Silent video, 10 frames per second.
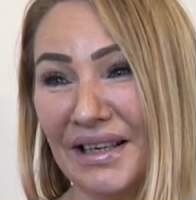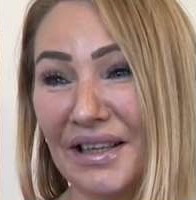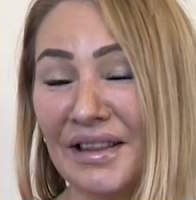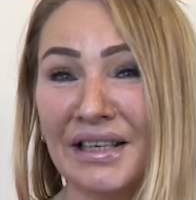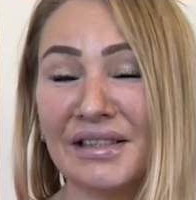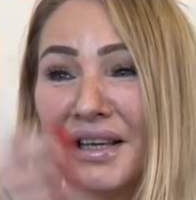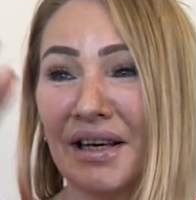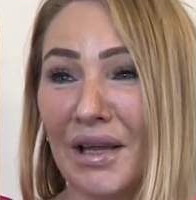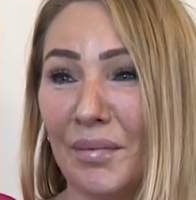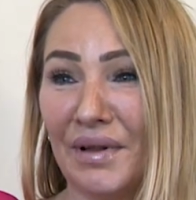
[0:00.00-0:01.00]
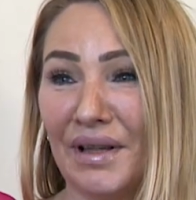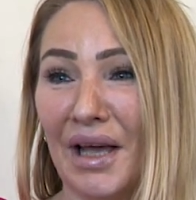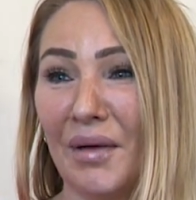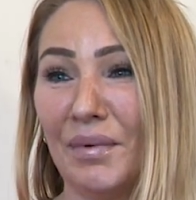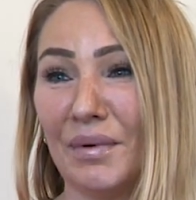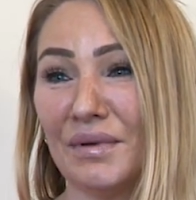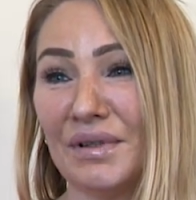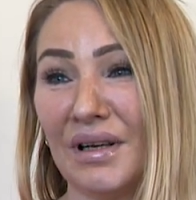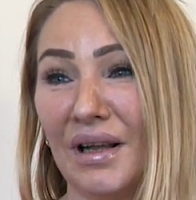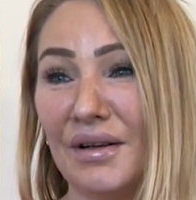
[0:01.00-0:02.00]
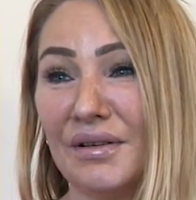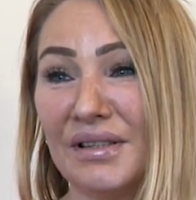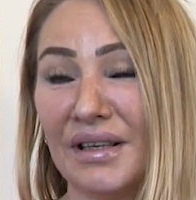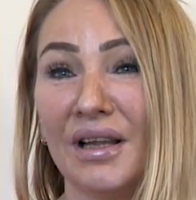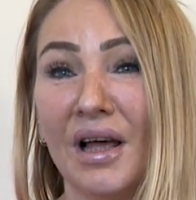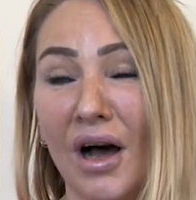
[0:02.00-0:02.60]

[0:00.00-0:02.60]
the things that are keeping the airports closed and